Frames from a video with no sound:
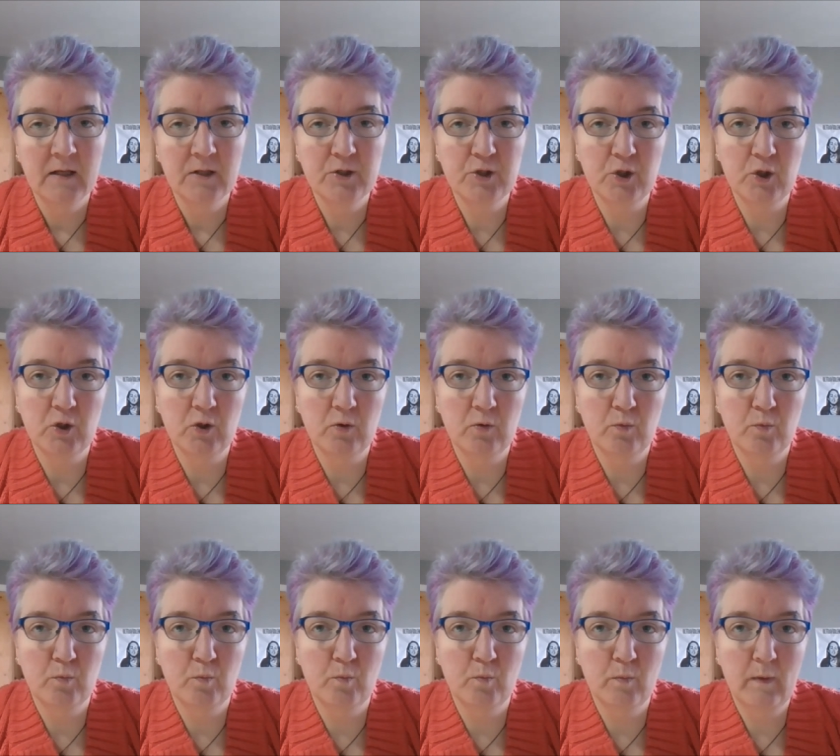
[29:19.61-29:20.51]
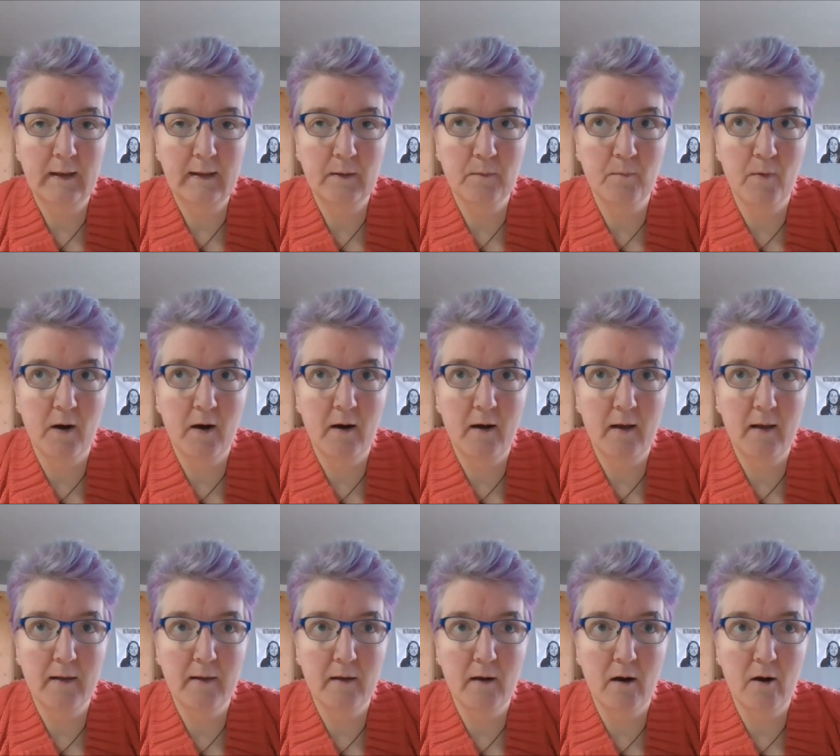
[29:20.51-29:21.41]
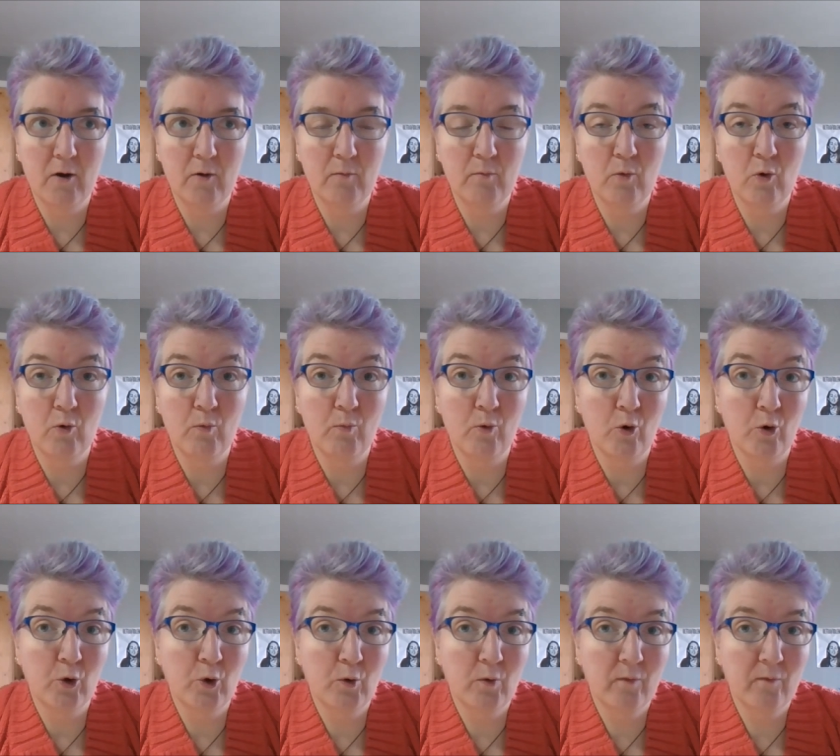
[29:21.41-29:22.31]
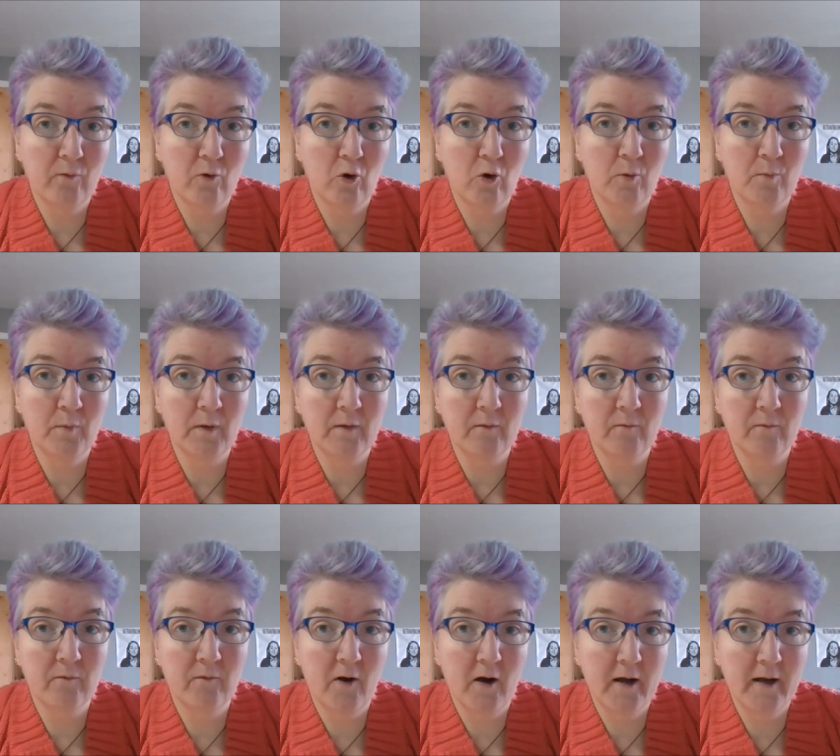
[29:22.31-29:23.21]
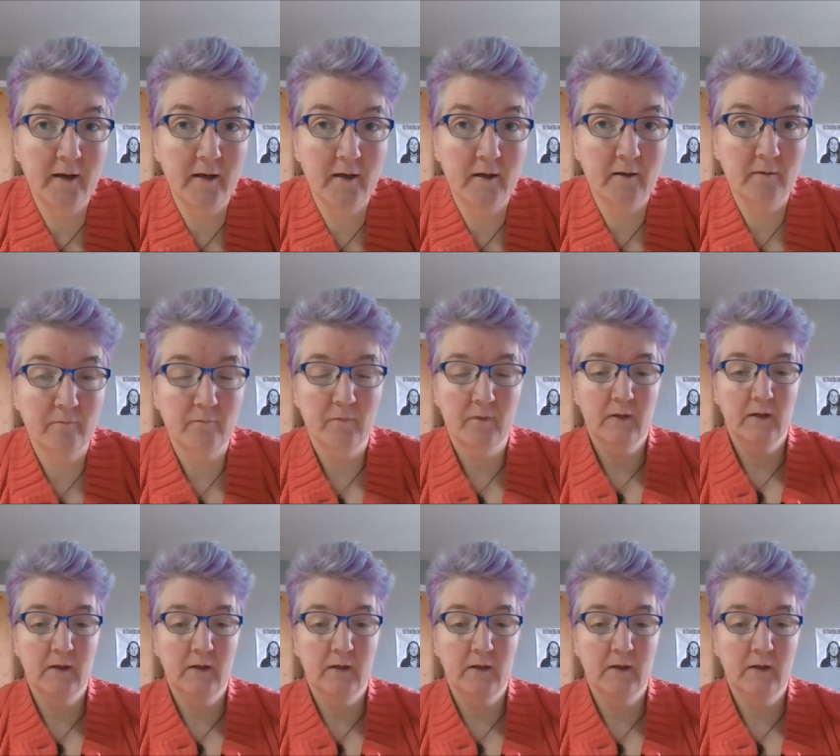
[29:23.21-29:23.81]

to make my yarn more and more uniform and finer,